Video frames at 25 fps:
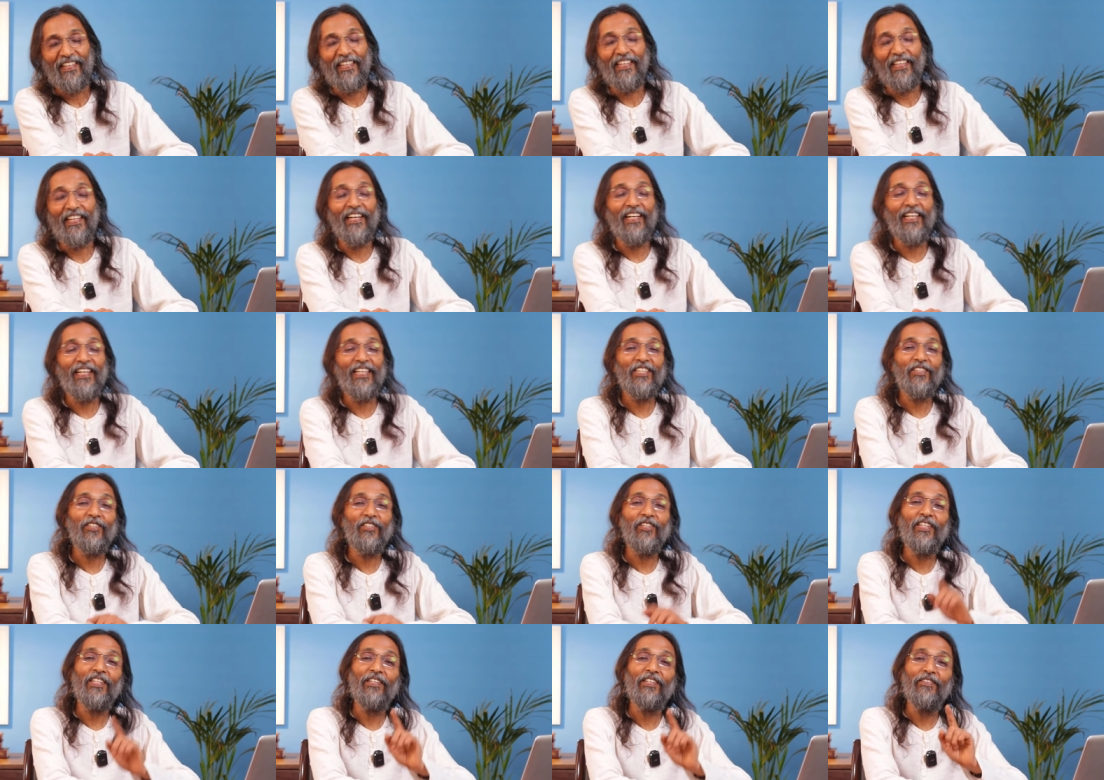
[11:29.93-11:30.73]

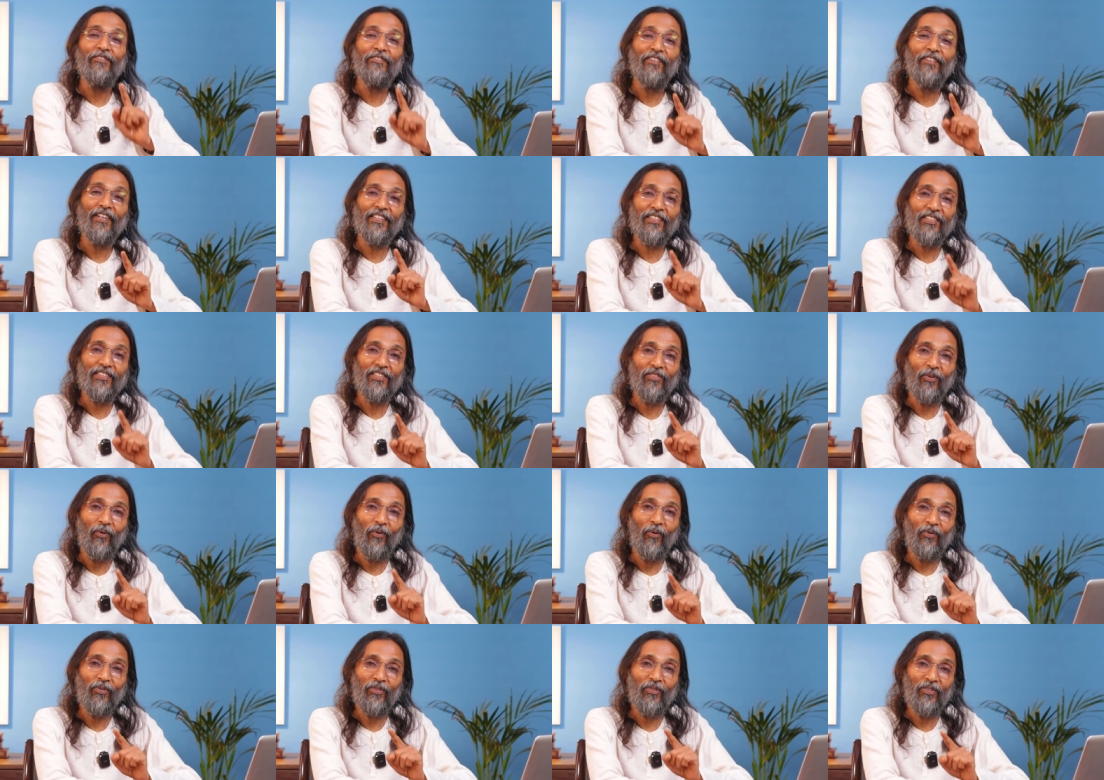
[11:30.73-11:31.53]
learning to live
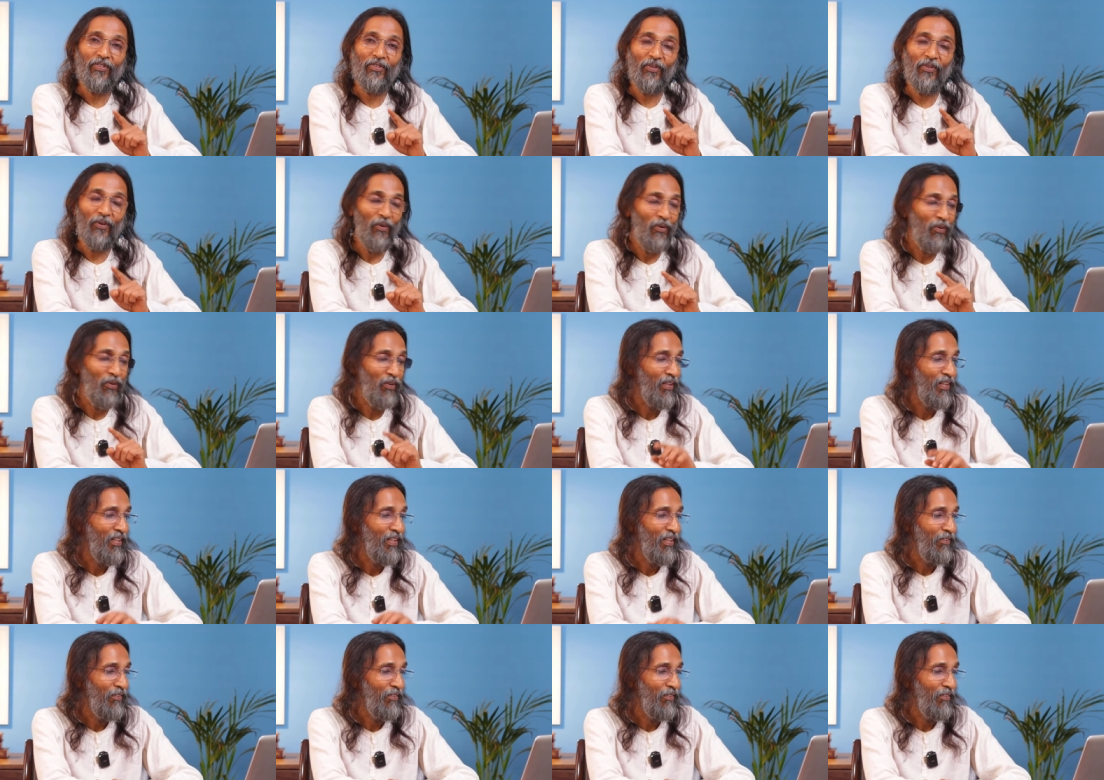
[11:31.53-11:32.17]
one's own soul.